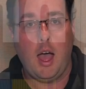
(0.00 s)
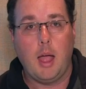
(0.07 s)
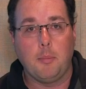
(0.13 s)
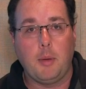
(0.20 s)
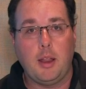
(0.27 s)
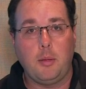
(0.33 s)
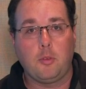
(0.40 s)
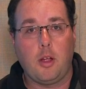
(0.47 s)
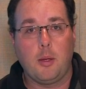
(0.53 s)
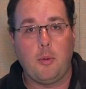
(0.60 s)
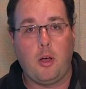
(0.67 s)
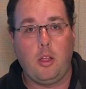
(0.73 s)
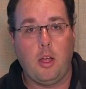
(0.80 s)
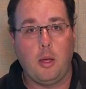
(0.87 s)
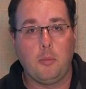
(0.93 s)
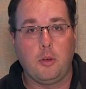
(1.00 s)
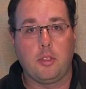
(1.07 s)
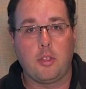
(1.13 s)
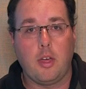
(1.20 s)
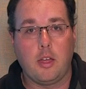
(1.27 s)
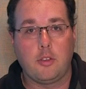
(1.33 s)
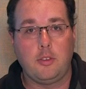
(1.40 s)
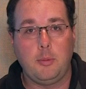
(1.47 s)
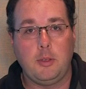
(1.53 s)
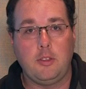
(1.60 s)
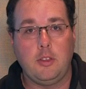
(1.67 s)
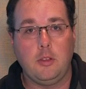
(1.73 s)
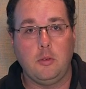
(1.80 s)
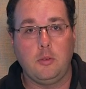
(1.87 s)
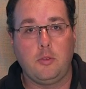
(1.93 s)
Hi, my name is Ryan Mall. I'm with
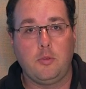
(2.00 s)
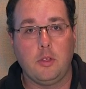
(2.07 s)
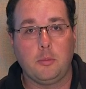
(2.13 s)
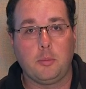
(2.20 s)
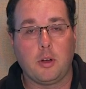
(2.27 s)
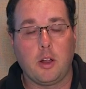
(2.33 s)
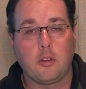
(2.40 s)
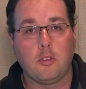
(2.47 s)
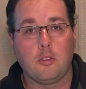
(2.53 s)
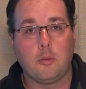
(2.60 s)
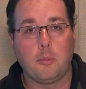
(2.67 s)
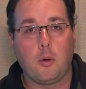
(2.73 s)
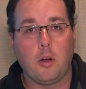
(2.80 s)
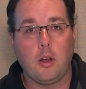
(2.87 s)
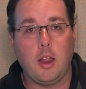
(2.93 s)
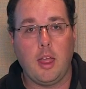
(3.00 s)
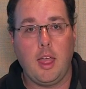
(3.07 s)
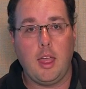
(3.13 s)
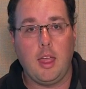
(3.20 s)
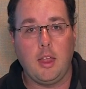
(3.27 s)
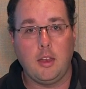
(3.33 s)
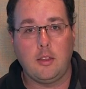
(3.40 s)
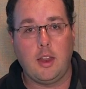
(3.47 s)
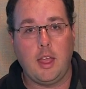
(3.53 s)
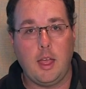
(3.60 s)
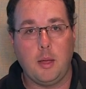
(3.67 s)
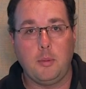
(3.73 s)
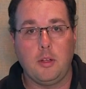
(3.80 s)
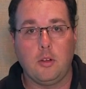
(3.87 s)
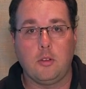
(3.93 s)
CBC News Field Production Support, and today
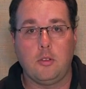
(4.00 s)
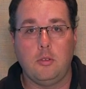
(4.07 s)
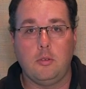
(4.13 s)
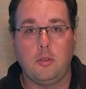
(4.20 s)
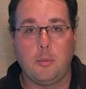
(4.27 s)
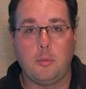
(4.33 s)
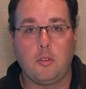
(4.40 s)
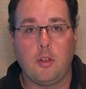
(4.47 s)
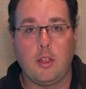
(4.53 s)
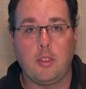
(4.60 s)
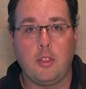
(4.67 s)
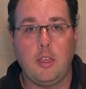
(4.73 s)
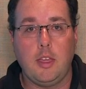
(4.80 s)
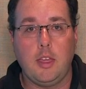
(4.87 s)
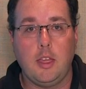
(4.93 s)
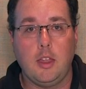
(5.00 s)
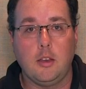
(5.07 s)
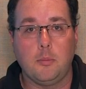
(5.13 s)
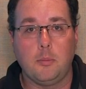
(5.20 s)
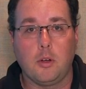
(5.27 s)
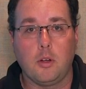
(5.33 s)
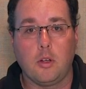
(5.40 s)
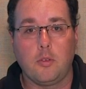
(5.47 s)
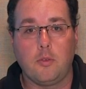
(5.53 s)
I'm here to demonstrate the Hindenburg